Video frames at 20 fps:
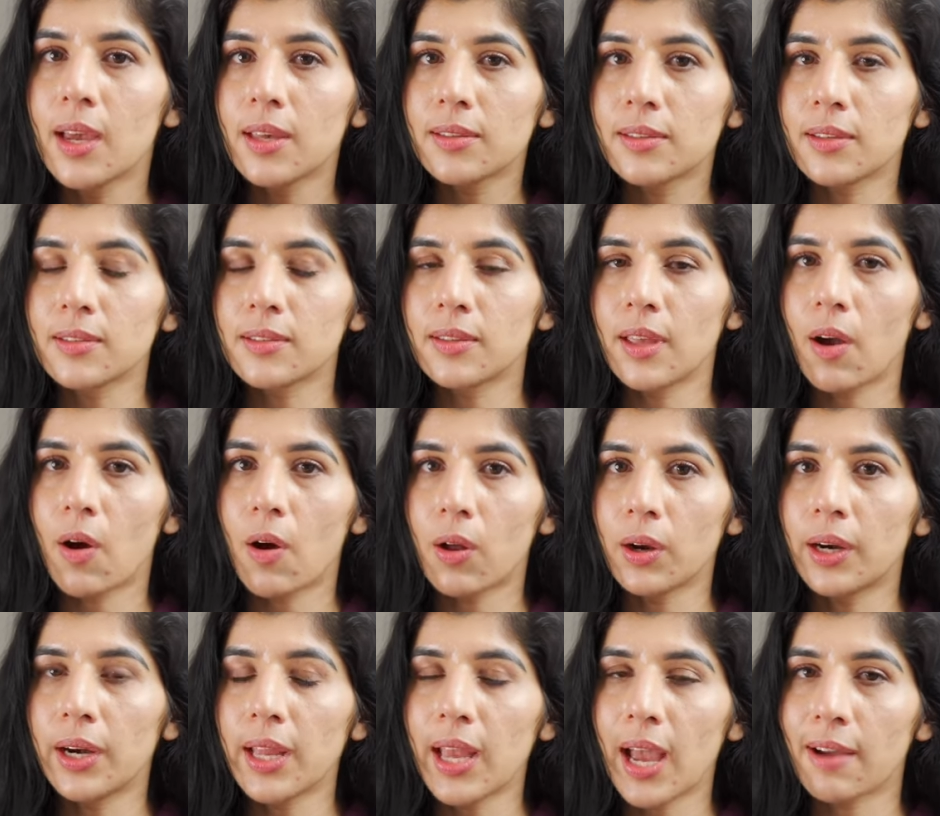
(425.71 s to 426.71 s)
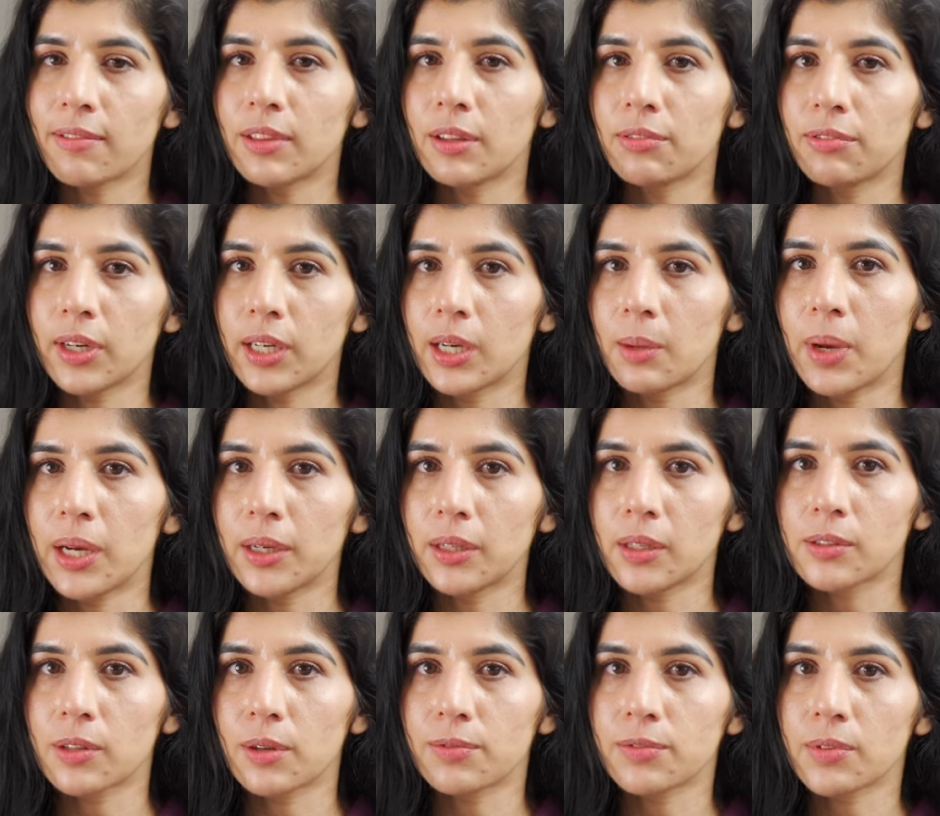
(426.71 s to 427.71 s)
Since they already have the
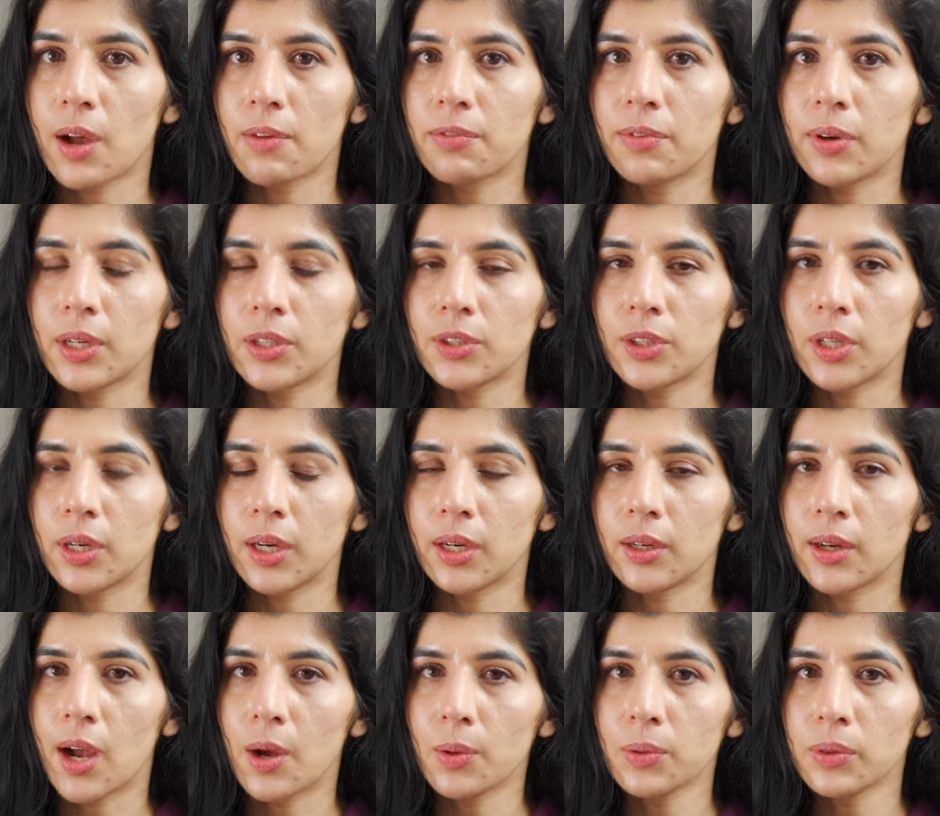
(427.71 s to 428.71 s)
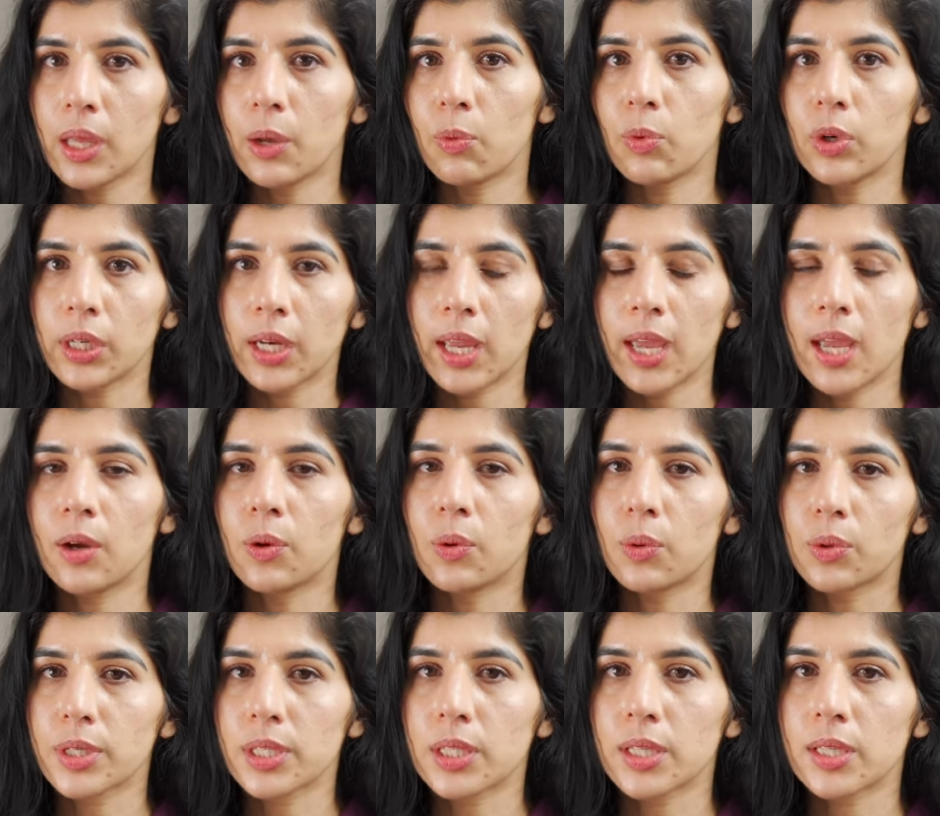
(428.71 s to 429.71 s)
fundamentals of software engineering down, they would take
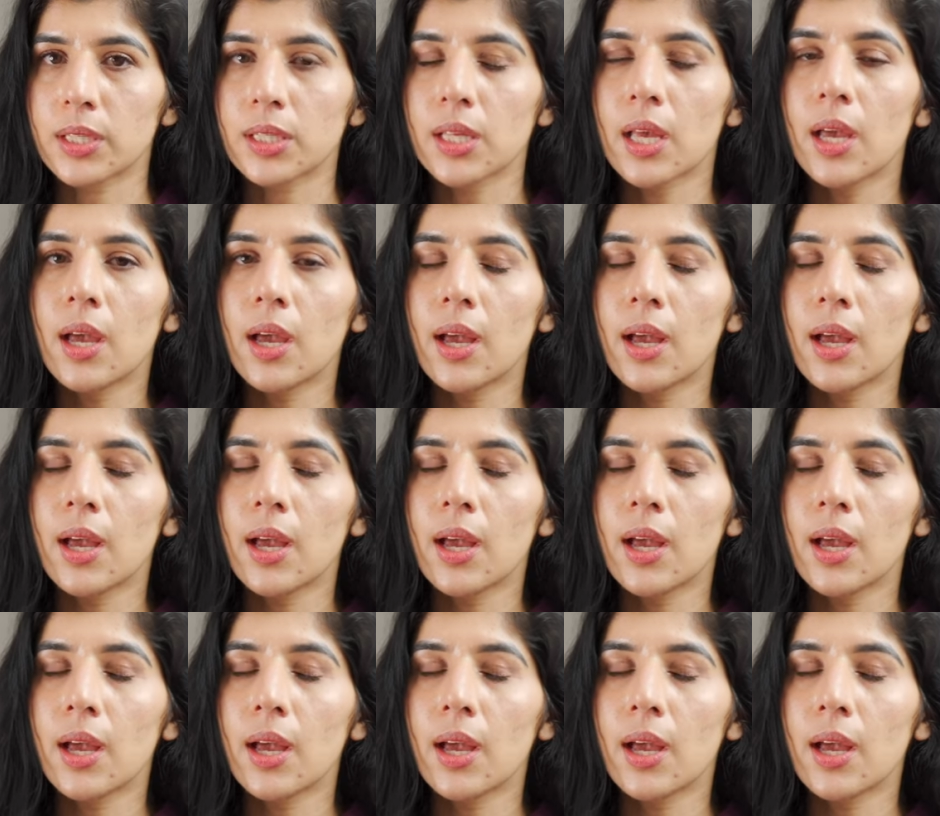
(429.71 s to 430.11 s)
courses